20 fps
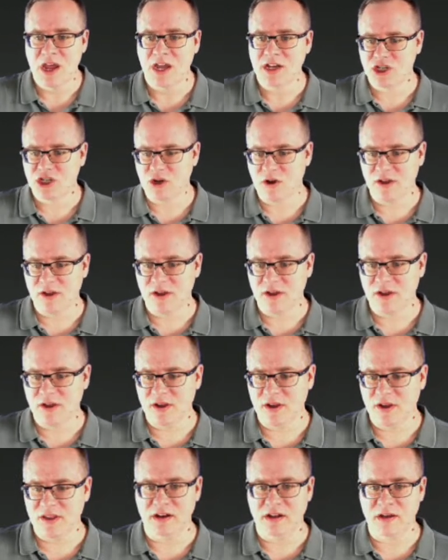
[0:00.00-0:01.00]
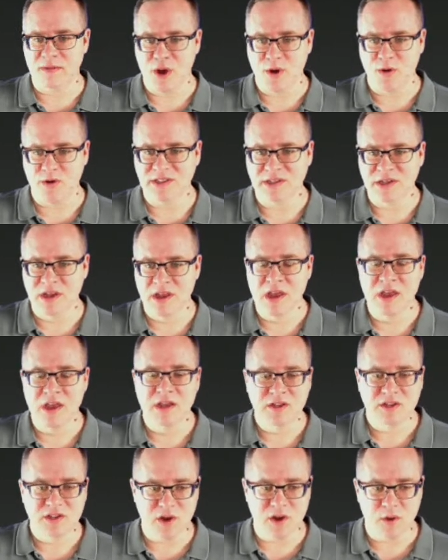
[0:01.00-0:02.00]
and show you the little components.
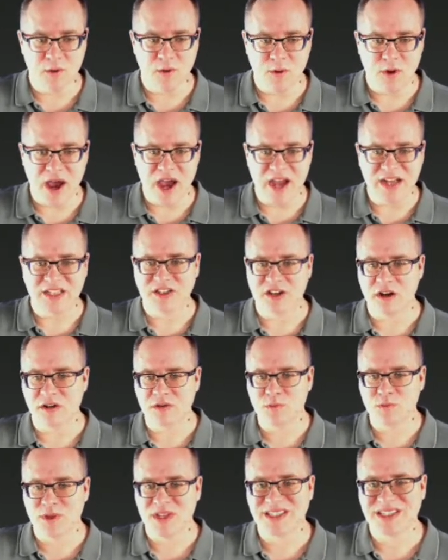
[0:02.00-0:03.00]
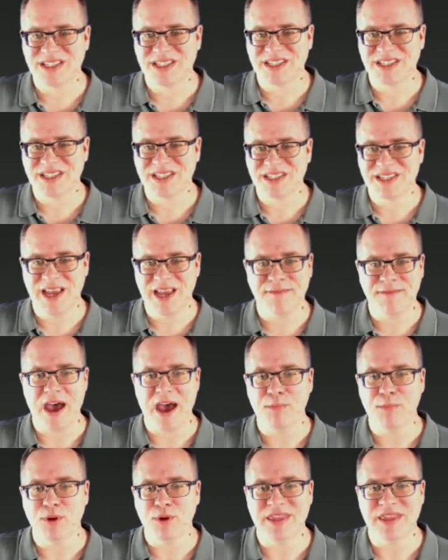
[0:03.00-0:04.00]
So I started with a CF
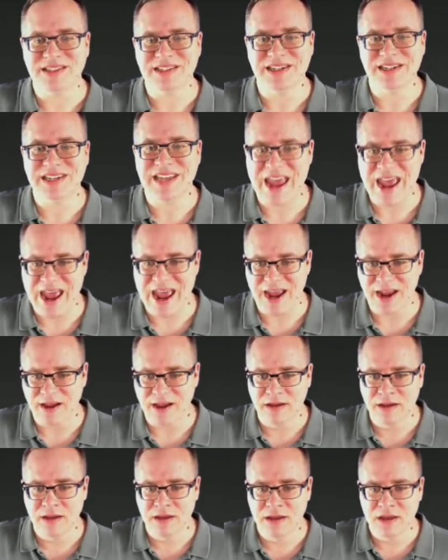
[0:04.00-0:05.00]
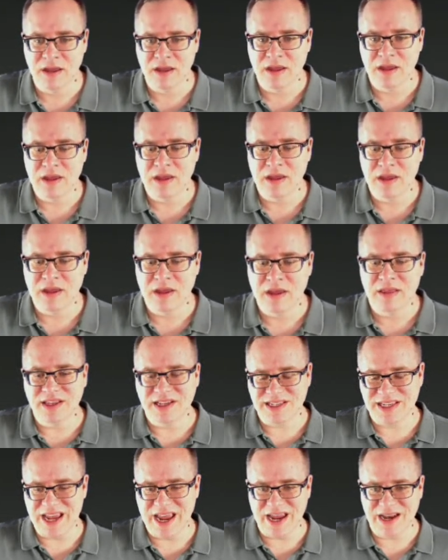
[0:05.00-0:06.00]
output. That's a tag.
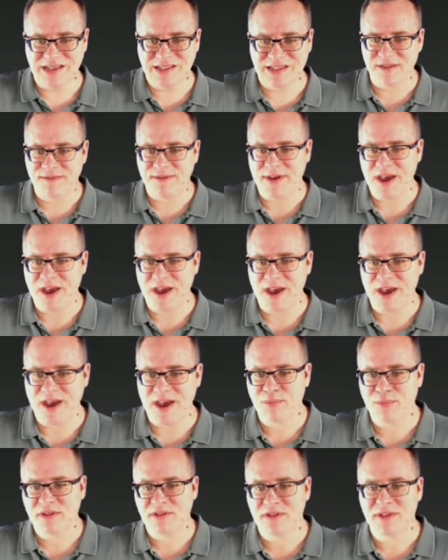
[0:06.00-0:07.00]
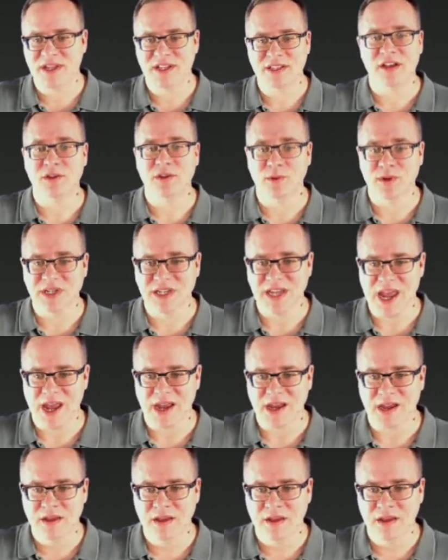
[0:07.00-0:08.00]
This end CF output, that's also a
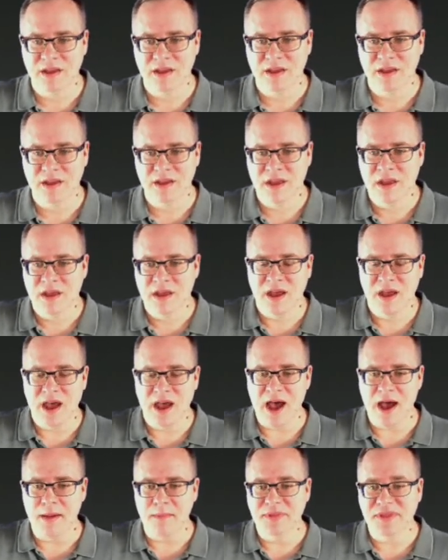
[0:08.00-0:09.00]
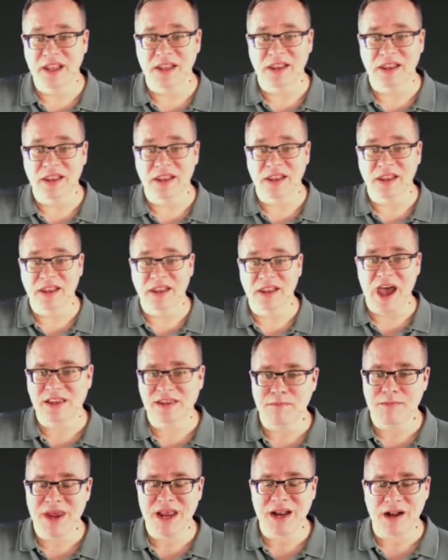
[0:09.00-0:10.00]
tag. The line in the
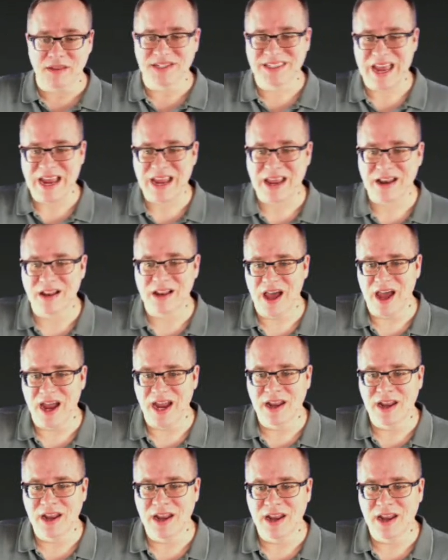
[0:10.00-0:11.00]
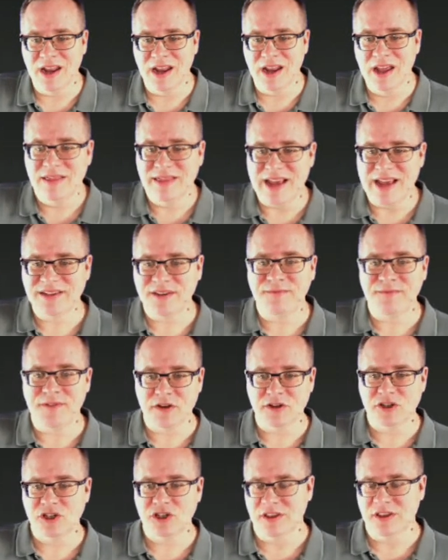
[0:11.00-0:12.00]
middle, the second line, that's a
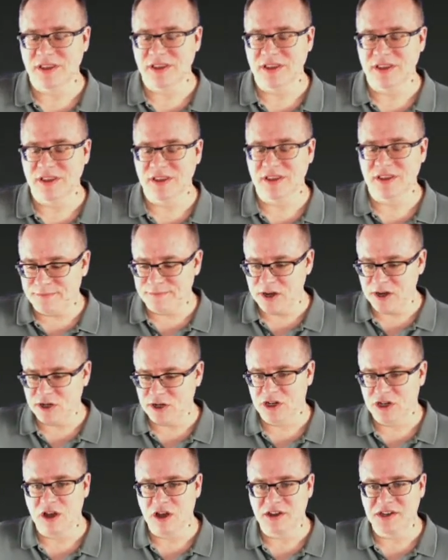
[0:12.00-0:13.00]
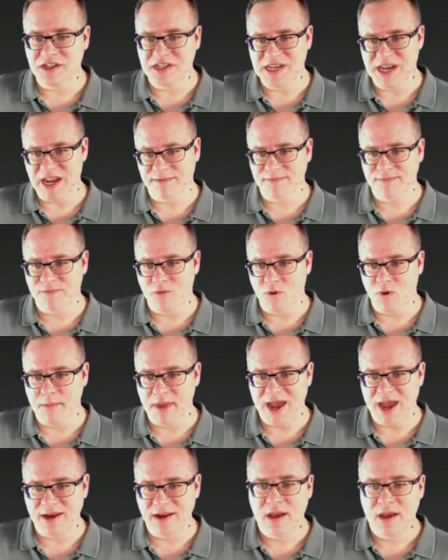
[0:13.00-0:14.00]
function. That's a function called date
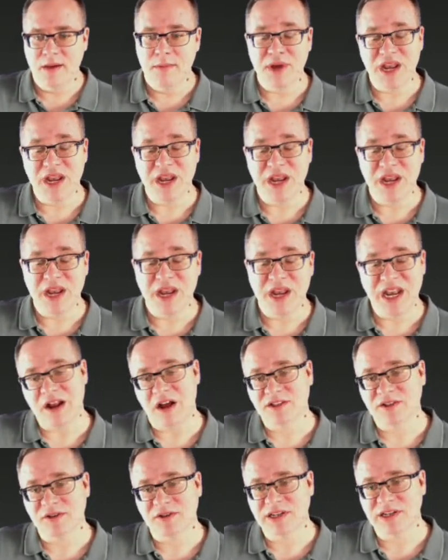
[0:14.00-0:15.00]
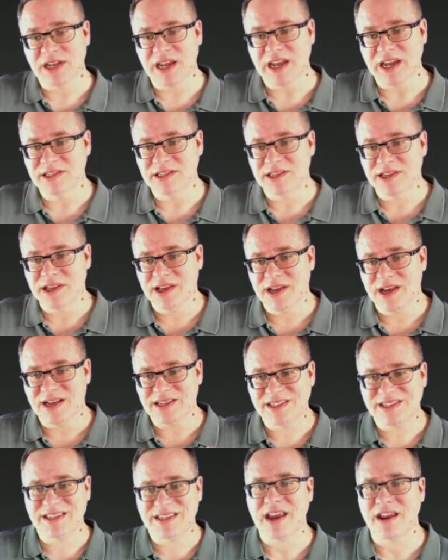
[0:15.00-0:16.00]
format. But it also contains a
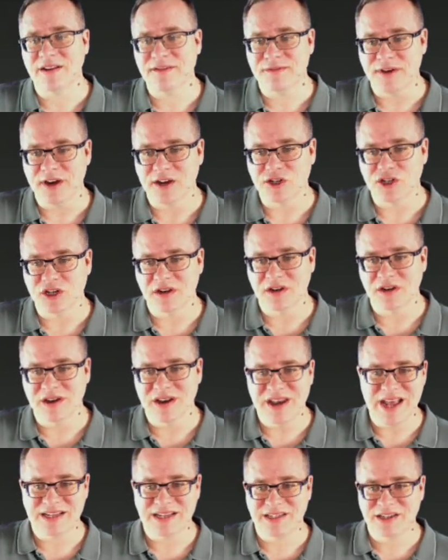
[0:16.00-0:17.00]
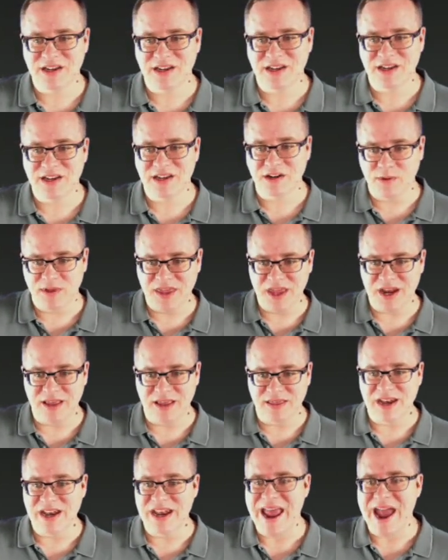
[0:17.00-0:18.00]
second function nested within
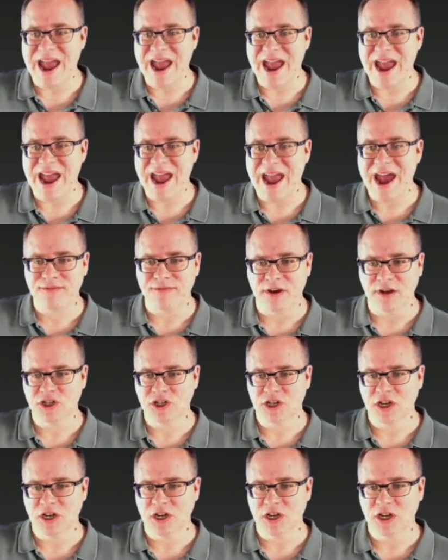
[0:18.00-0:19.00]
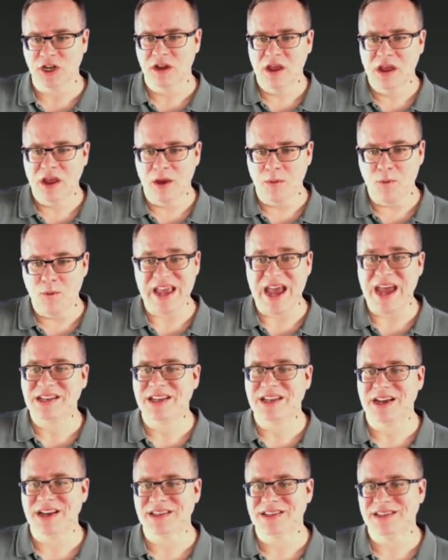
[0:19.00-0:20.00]
it, the now function. And what
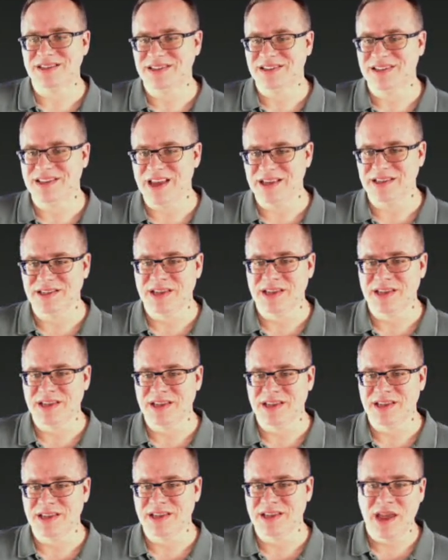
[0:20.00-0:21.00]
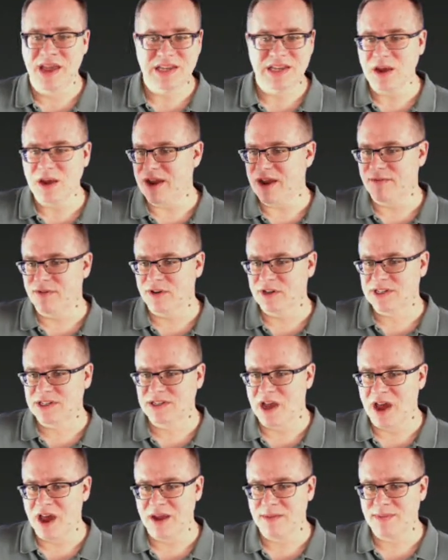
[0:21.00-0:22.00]
that does is it says, take whatever
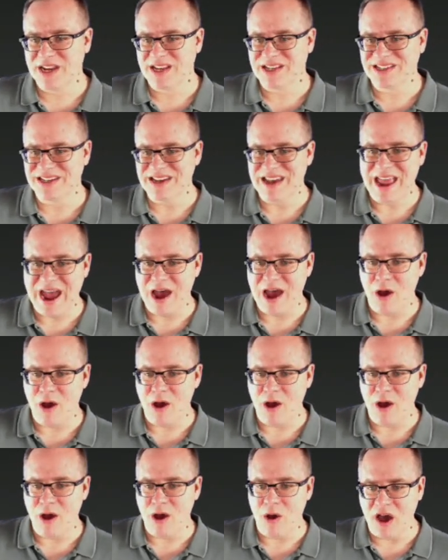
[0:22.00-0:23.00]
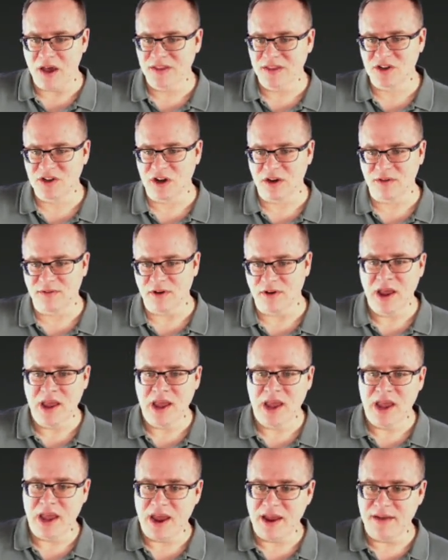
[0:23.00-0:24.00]
time it is now on the server
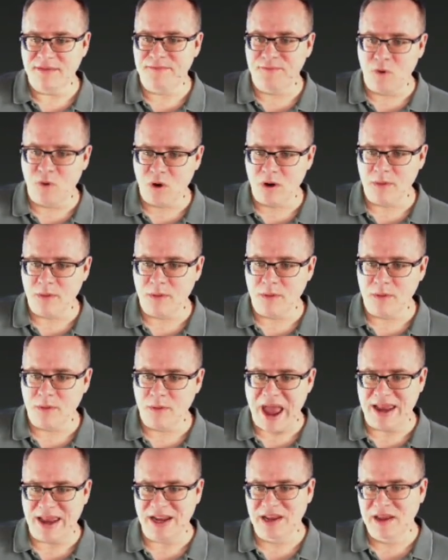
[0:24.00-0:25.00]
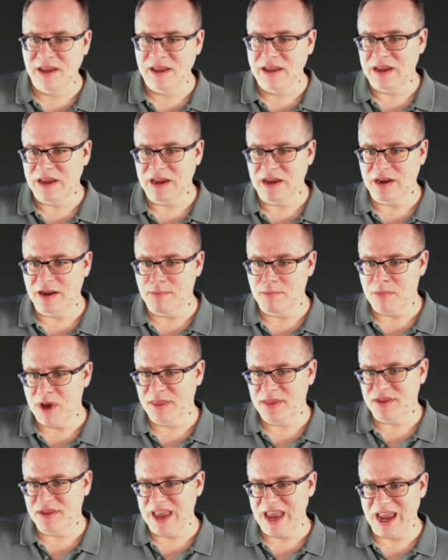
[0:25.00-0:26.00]
and format it in a
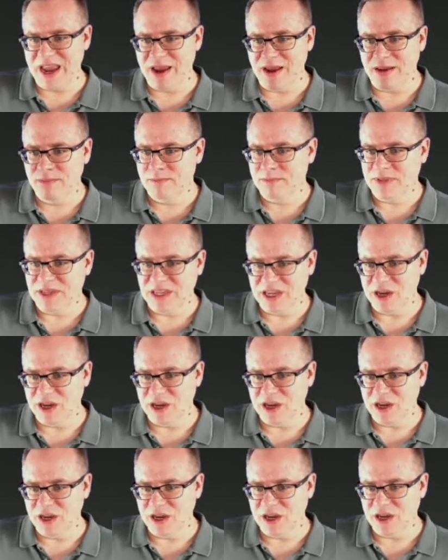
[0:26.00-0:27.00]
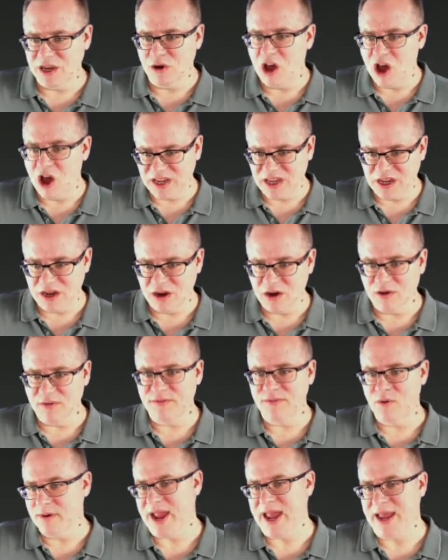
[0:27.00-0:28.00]
month, day, year, long year
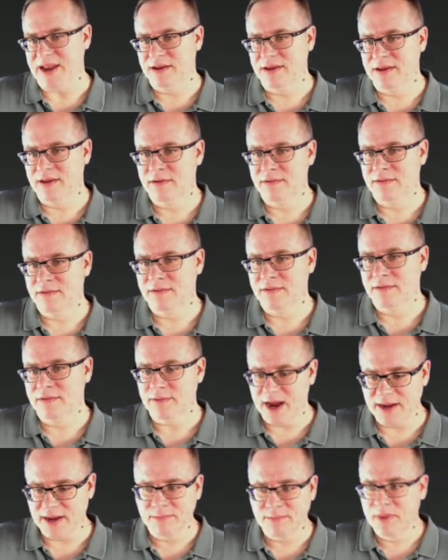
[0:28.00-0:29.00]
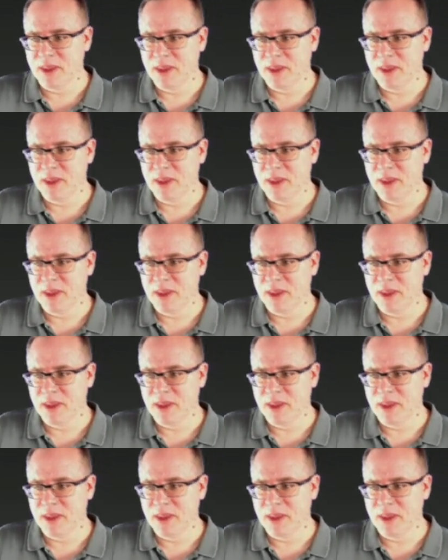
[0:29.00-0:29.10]
format, right?